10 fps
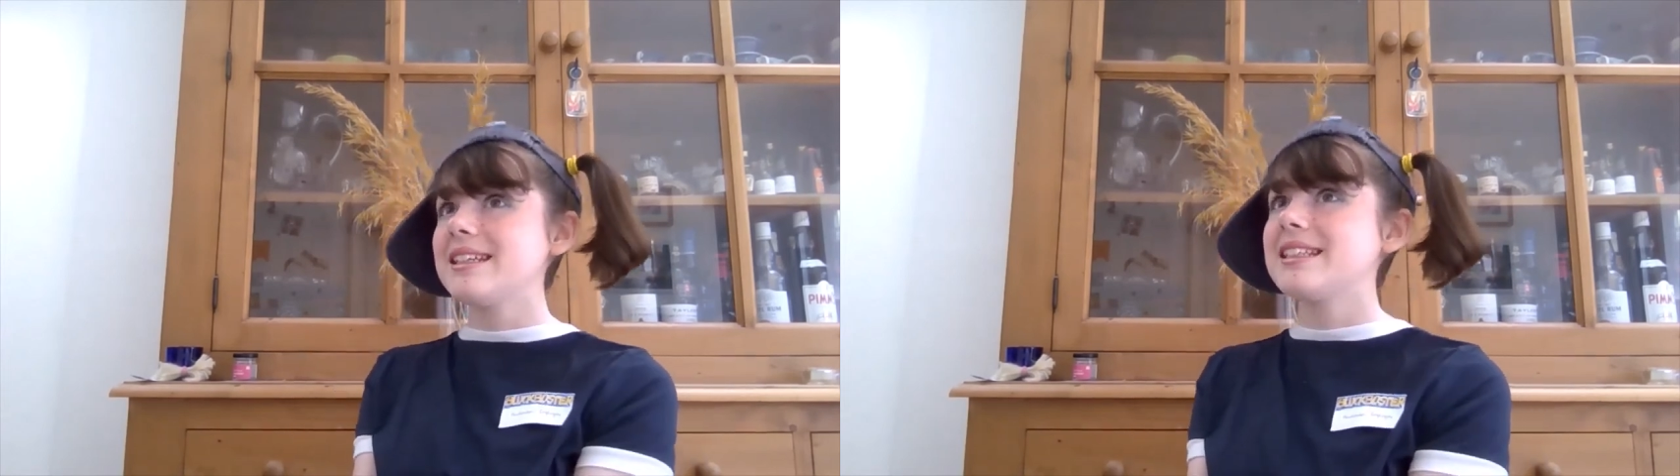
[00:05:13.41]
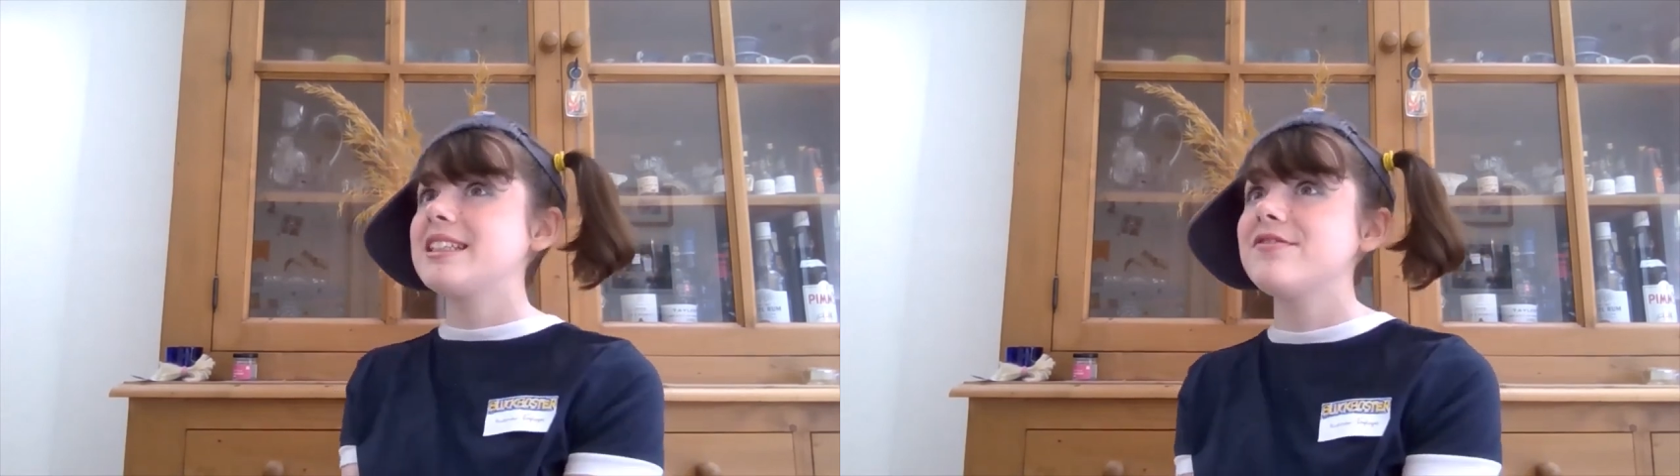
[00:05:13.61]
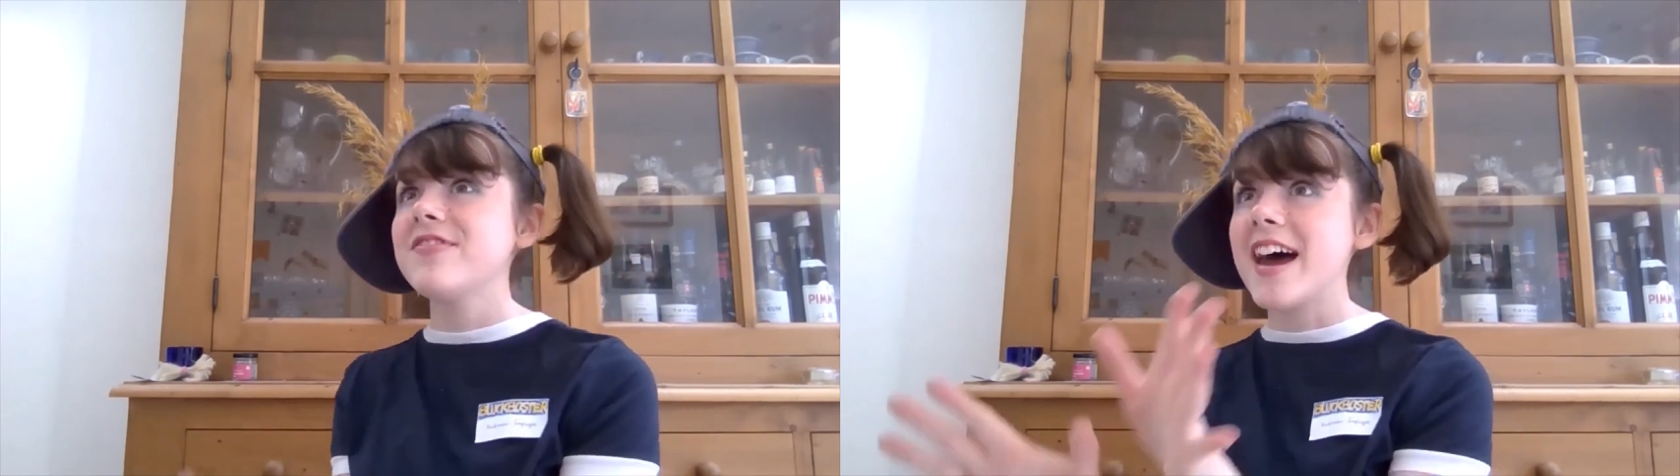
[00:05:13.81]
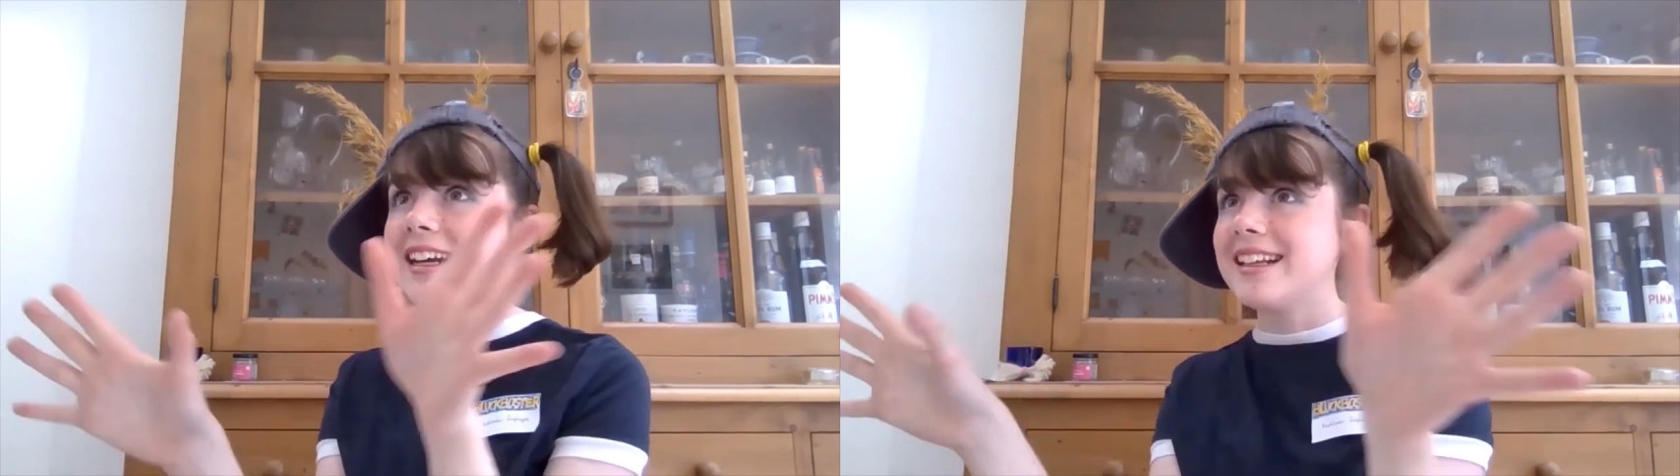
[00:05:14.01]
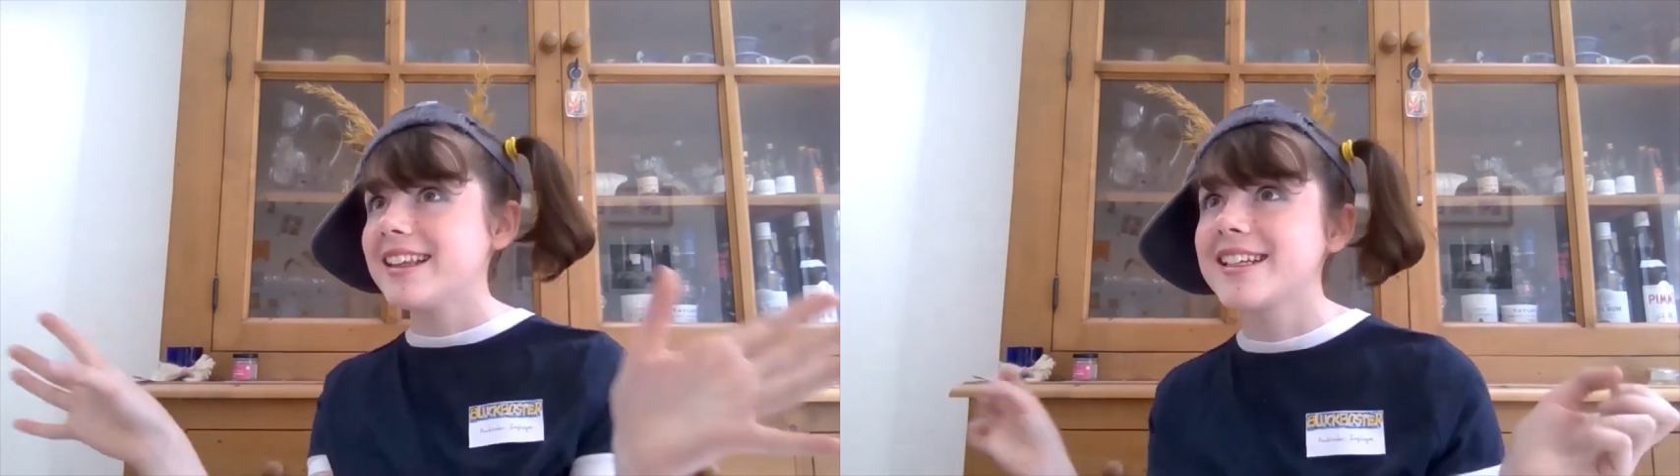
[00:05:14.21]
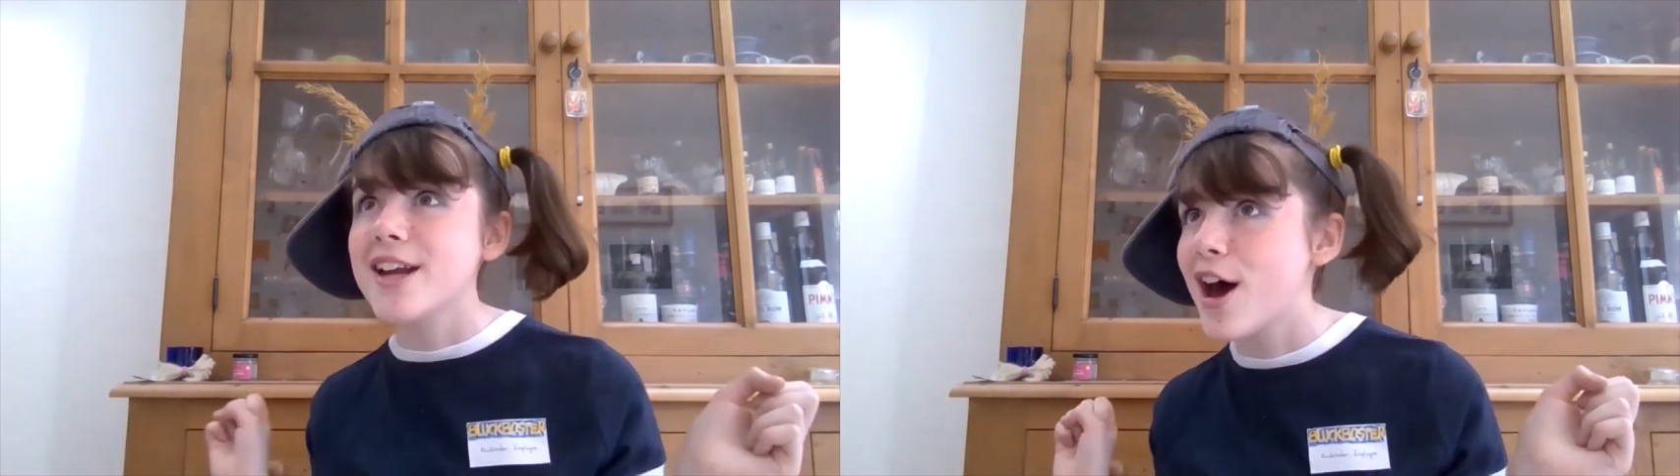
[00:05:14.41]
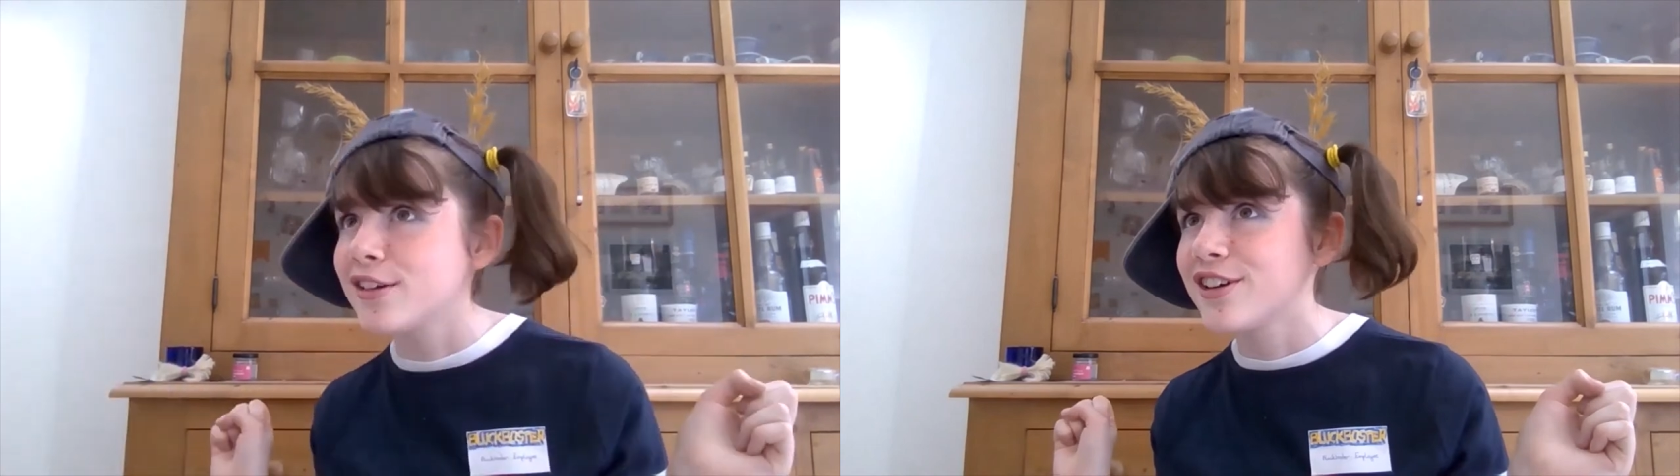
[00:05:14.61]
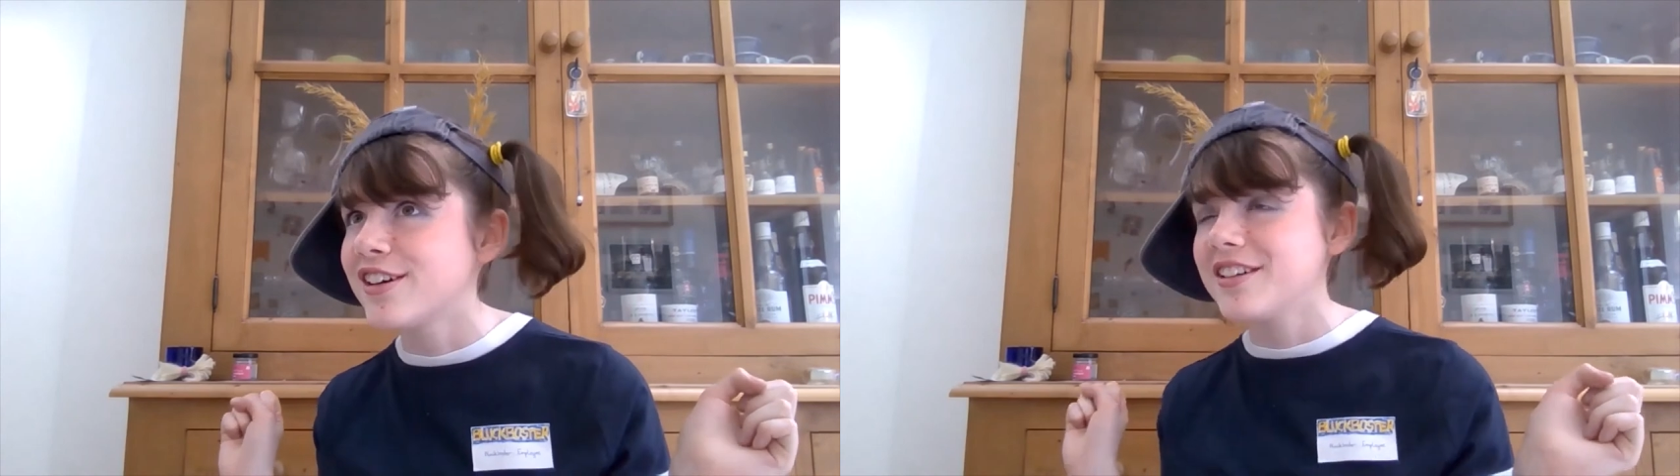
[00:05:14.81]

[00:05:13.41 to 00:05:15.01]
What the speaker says: defining the genre